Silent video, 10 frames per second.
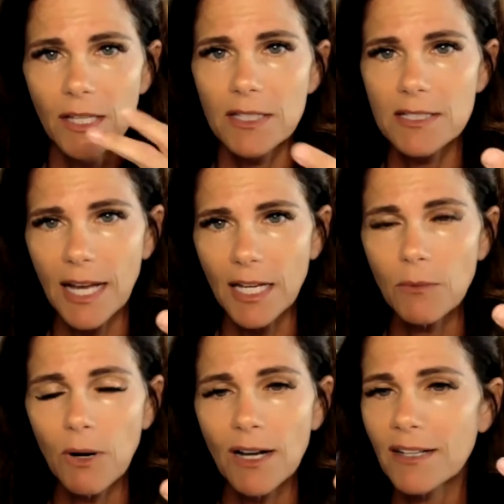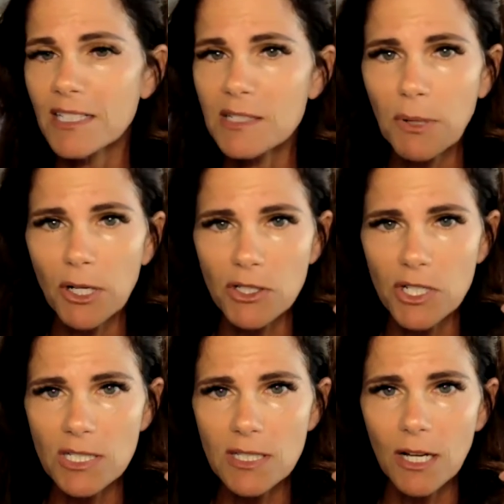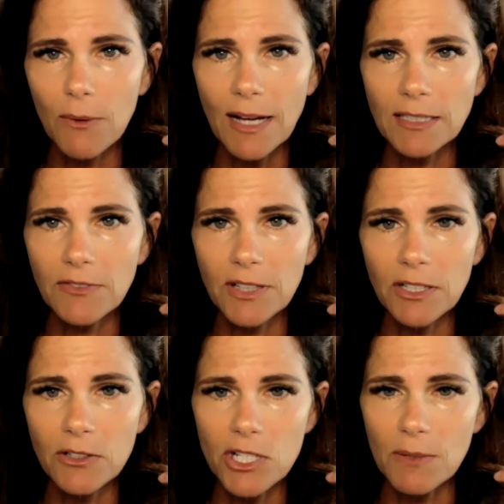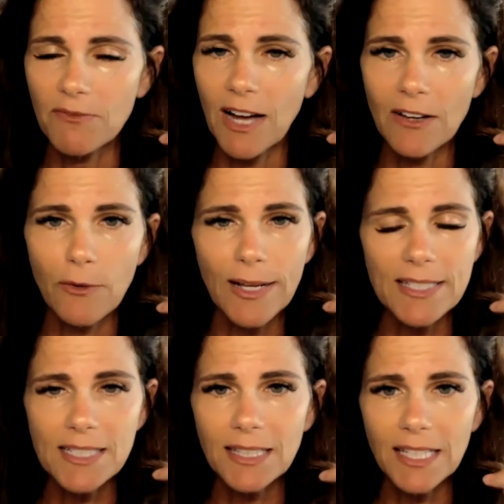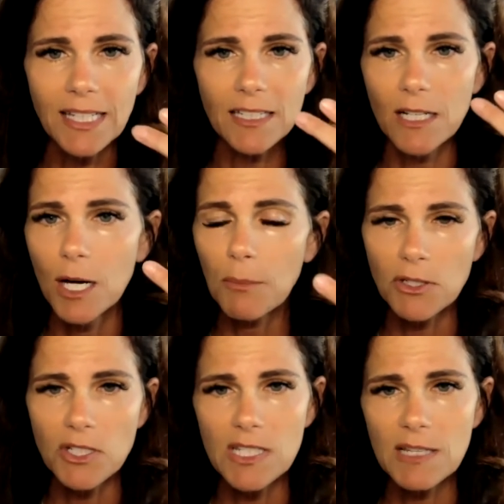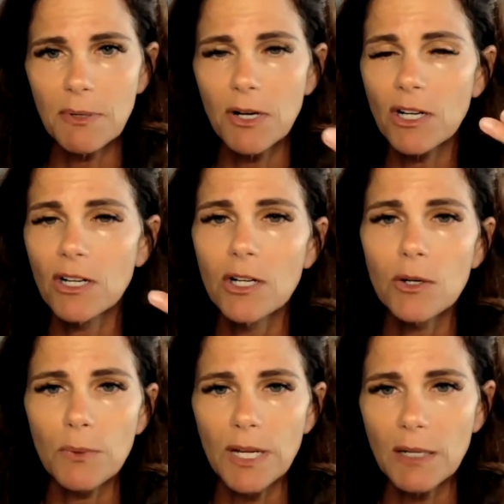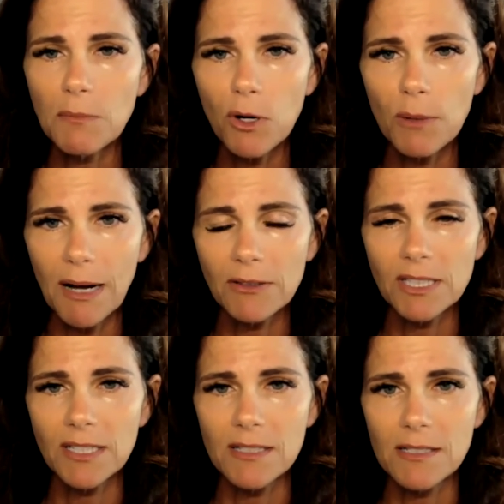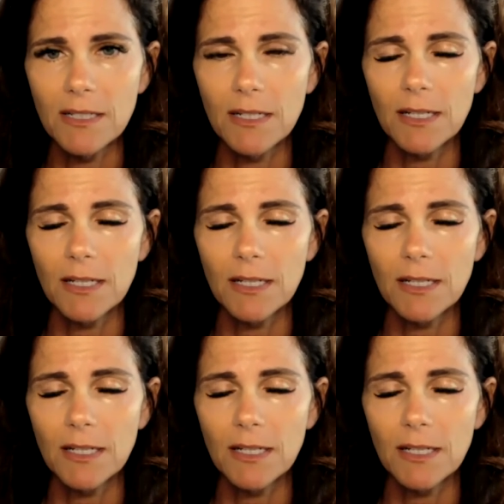The second one is purchase the Collective Leadership 5 Ways to Lead. Purchase the book, read more about this.